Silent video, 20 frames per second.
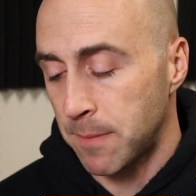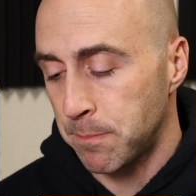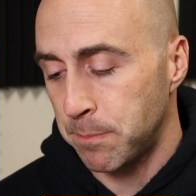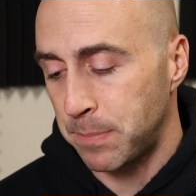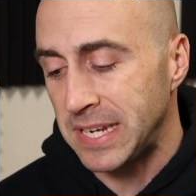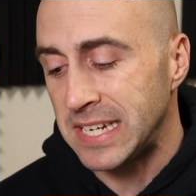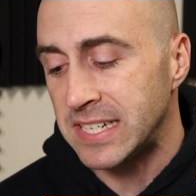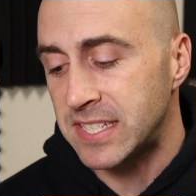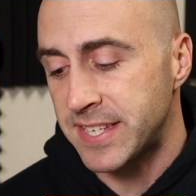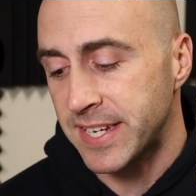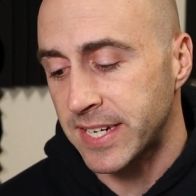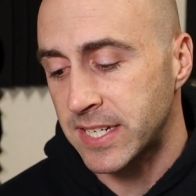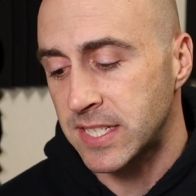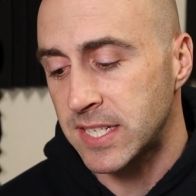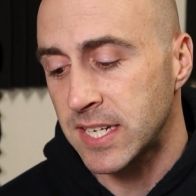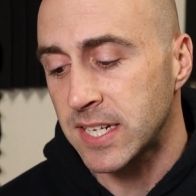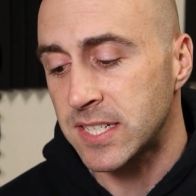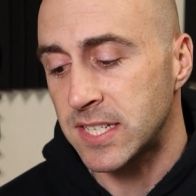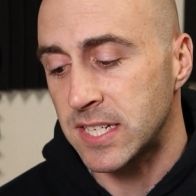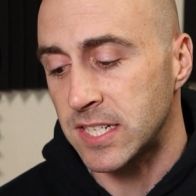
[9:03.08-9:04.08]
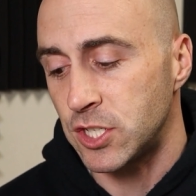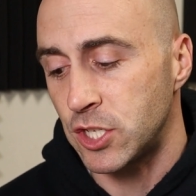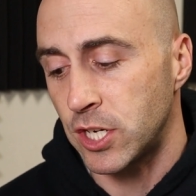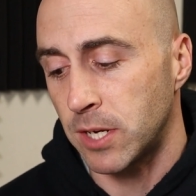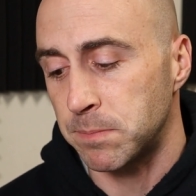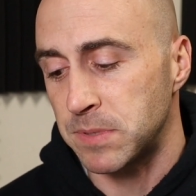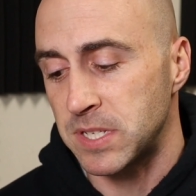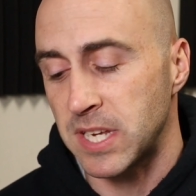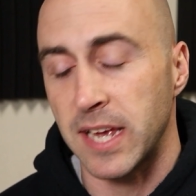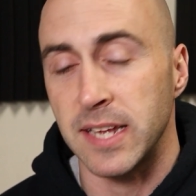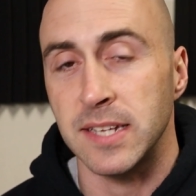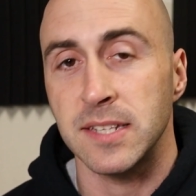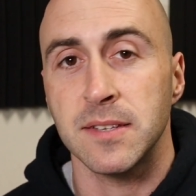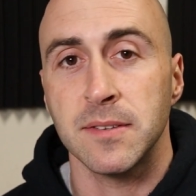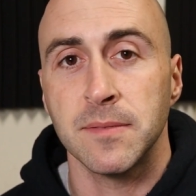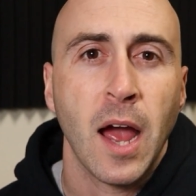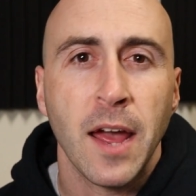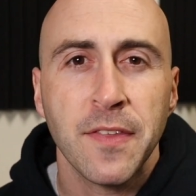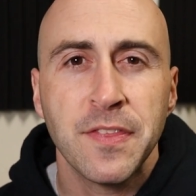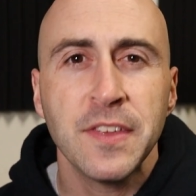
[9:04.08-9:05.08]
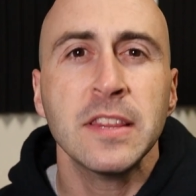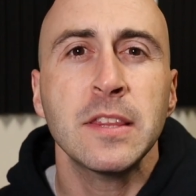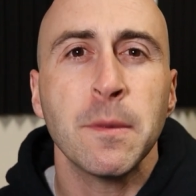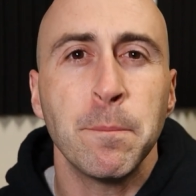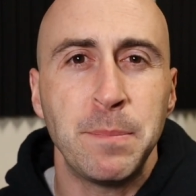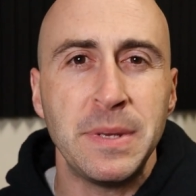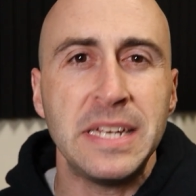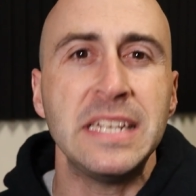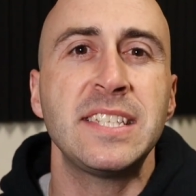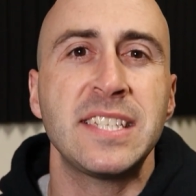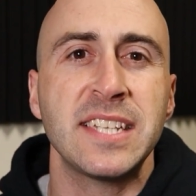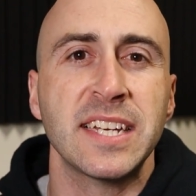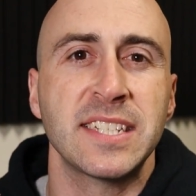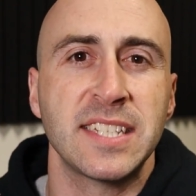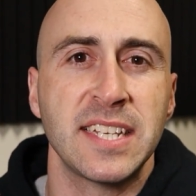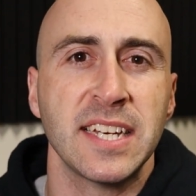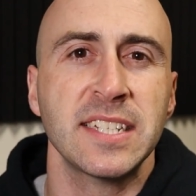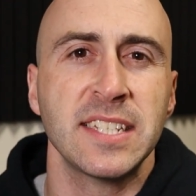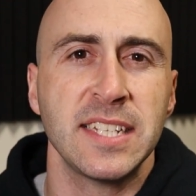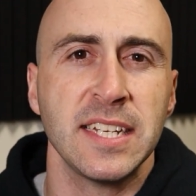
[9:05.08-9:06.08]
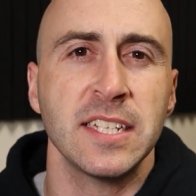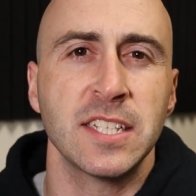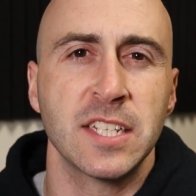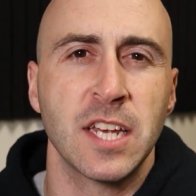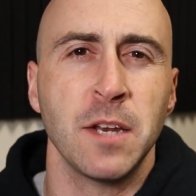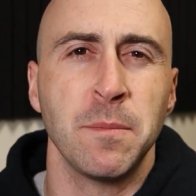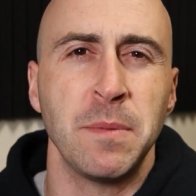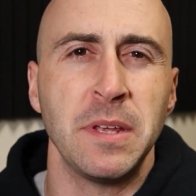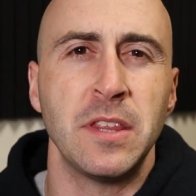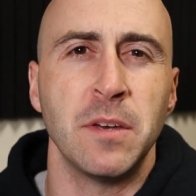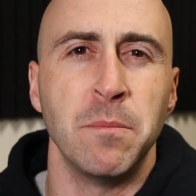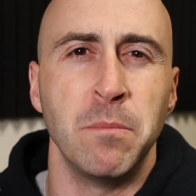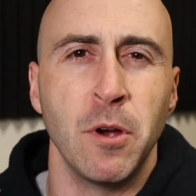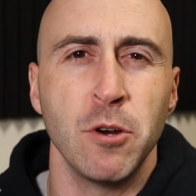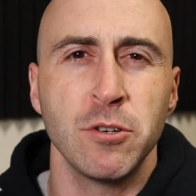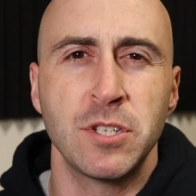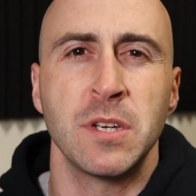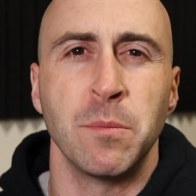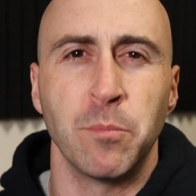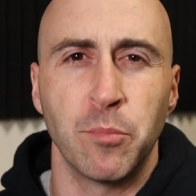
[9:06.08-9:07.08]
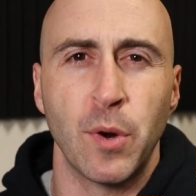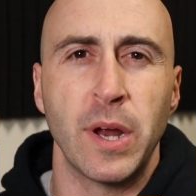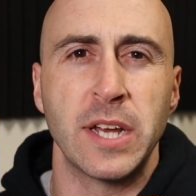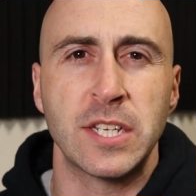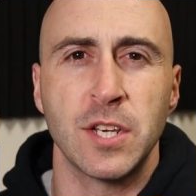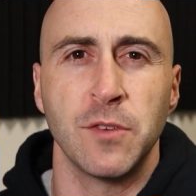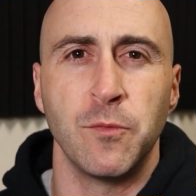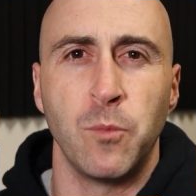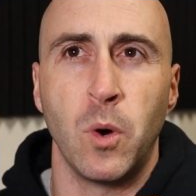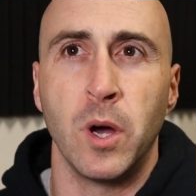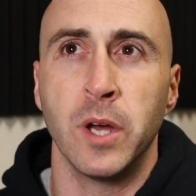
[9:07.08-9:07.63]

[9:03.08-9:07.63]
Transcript: and B six sixty chipset. I think the B six sixty is gonna be the most impressive